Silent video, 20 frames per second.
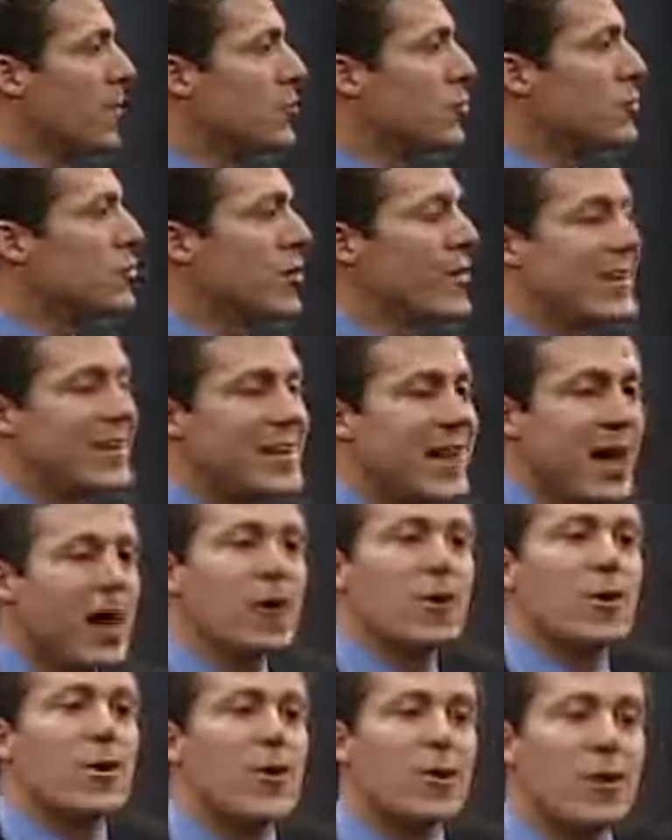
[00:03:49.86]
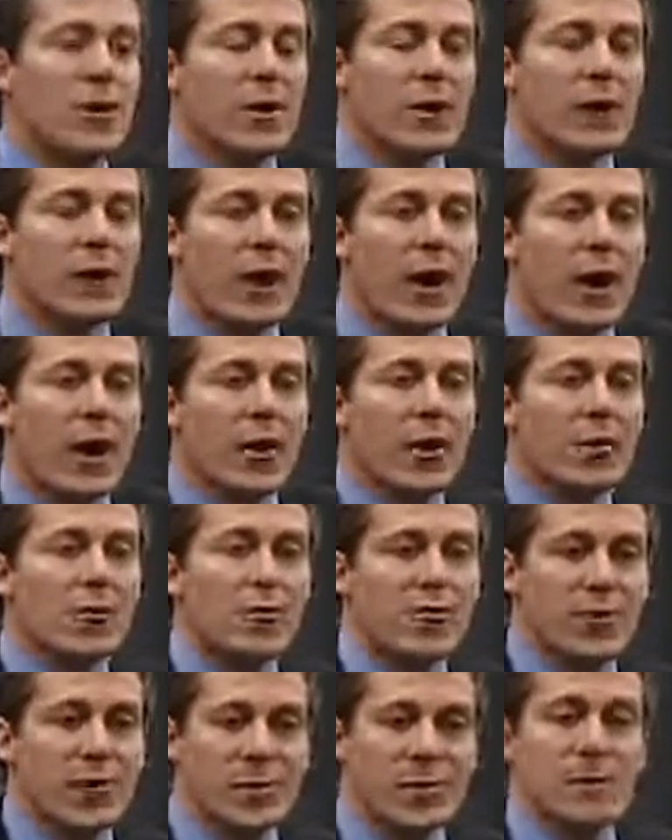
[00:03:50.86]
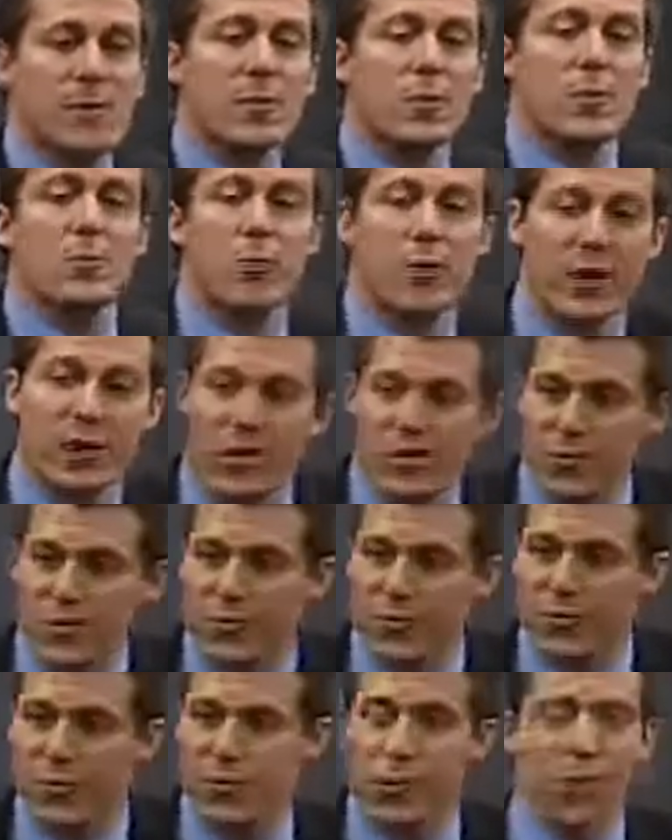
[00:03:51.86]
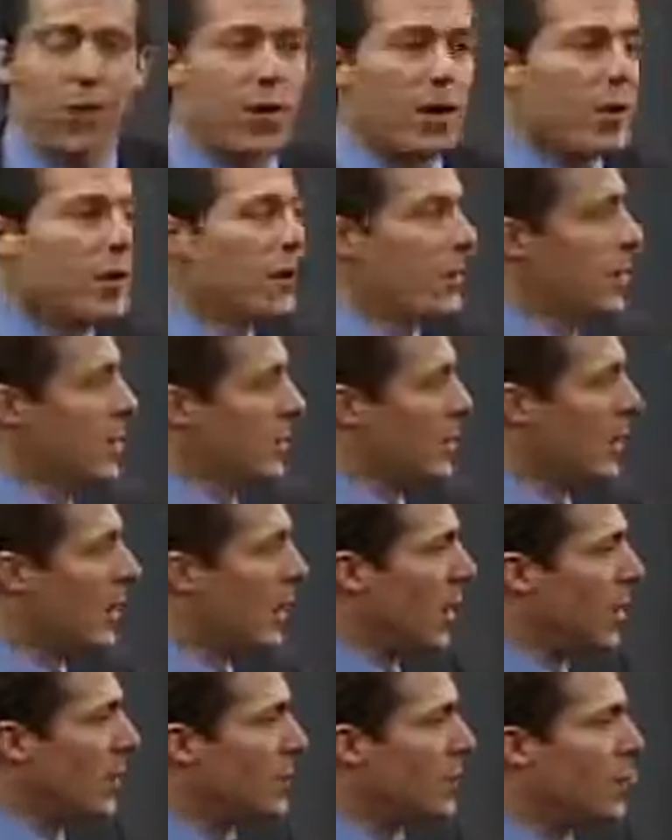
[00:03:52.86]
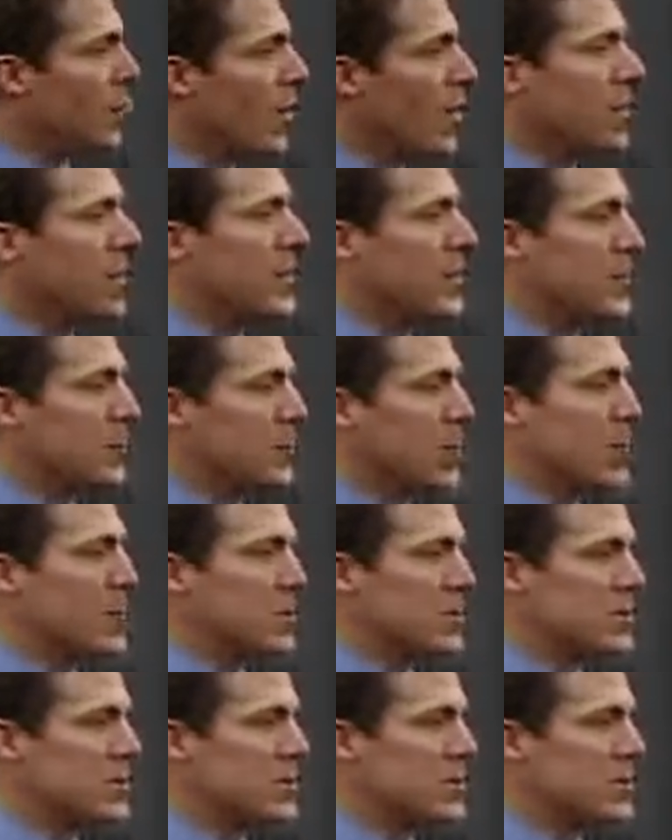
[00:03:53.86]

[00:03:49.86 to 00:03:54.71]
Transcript: together hire several appraisers or try to come up with